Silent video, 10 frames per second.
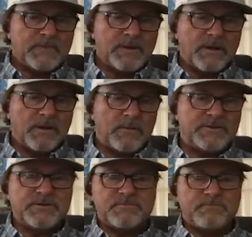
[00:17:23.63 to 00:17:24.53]

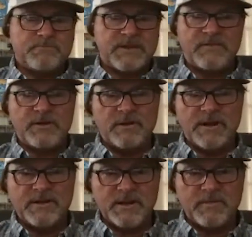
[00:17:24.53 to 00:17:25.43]
which, giving you
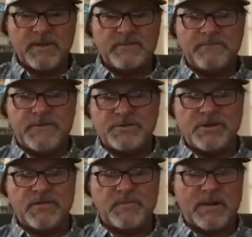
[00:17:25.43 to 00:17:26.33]
an idea, I mean,
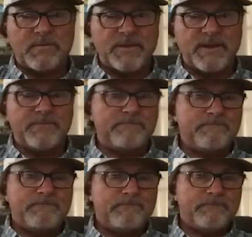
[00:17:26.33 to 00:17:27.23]
fishing is probably a
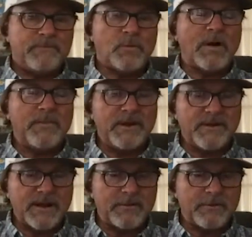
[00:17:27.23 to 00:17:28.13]
$12
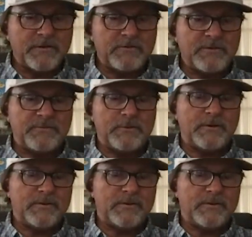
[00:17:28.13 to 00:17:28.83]
million industry in Florida.